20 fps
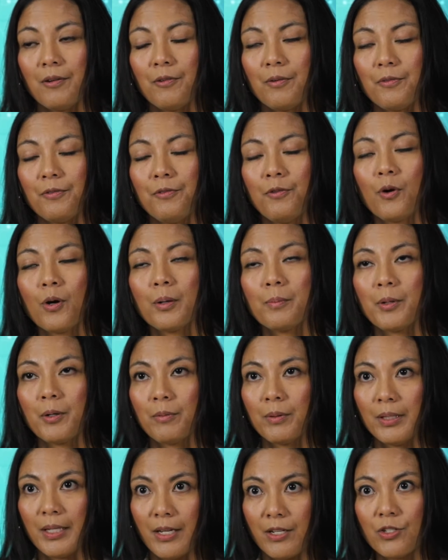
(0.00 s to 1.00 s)
form a
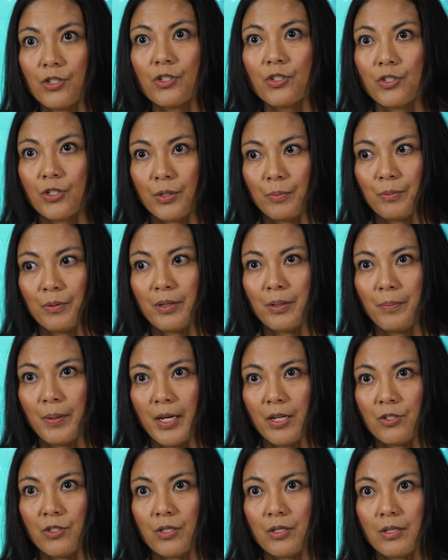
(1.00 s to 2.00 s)
relationship with the
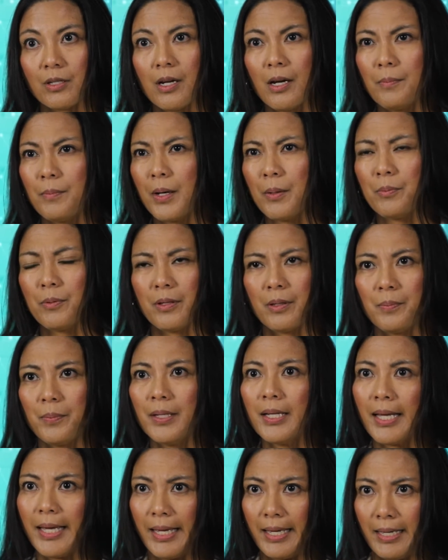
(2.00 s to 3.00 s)
patient, come up with a
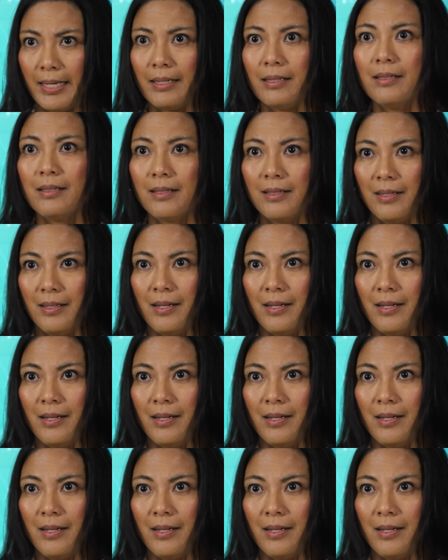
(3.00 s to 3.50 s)
plan,